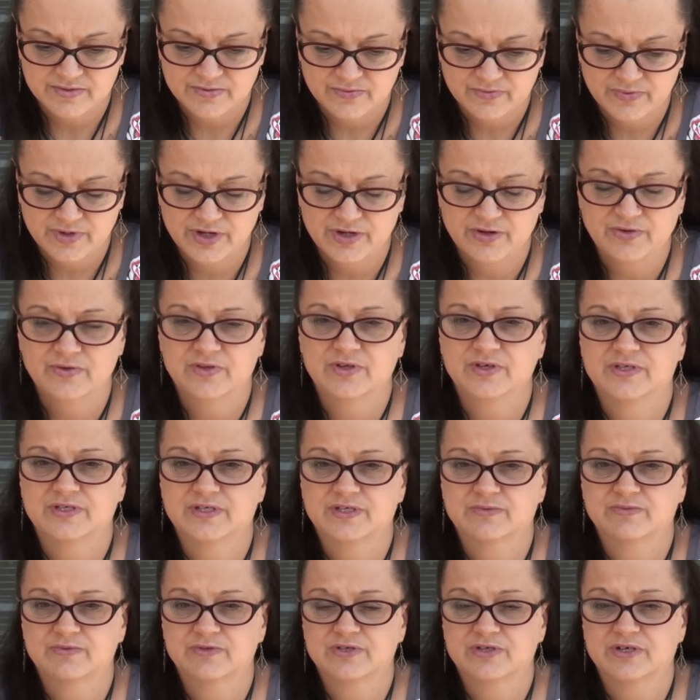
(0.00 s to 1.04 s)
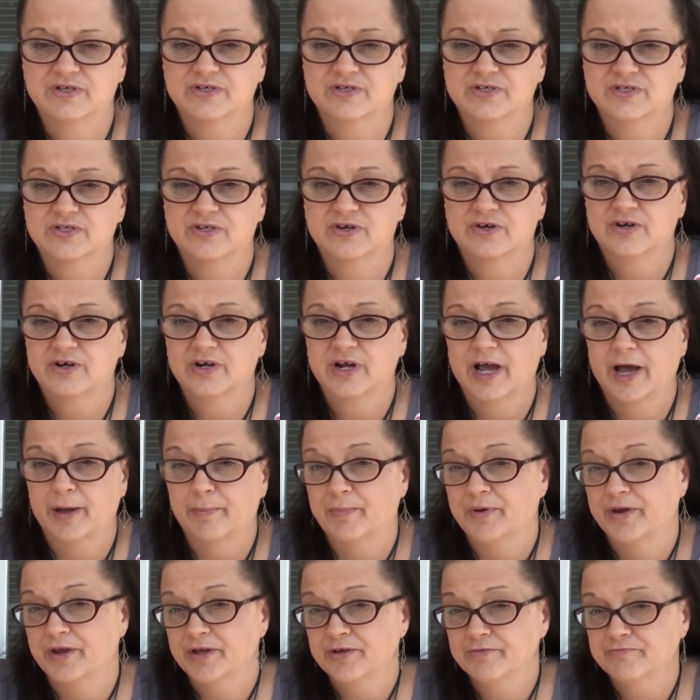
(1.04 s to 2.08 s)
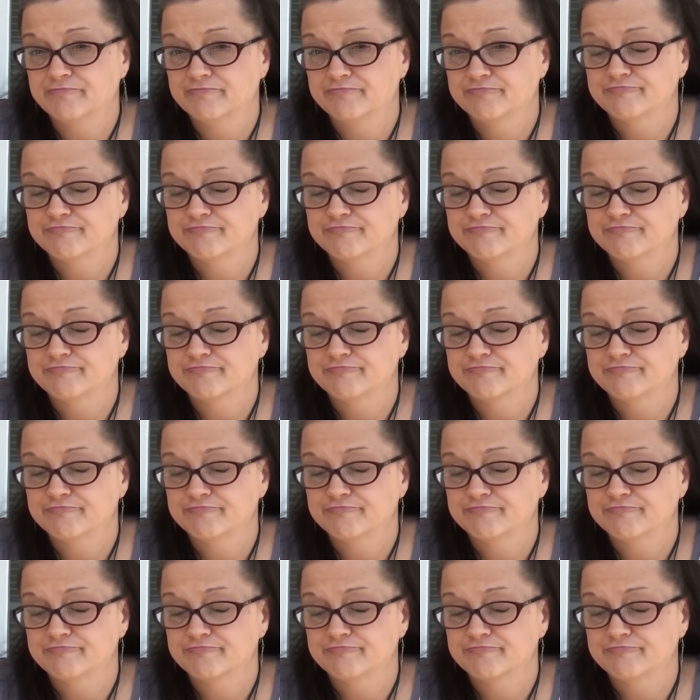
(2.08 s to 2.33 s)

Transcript: we knew this was going to start happening,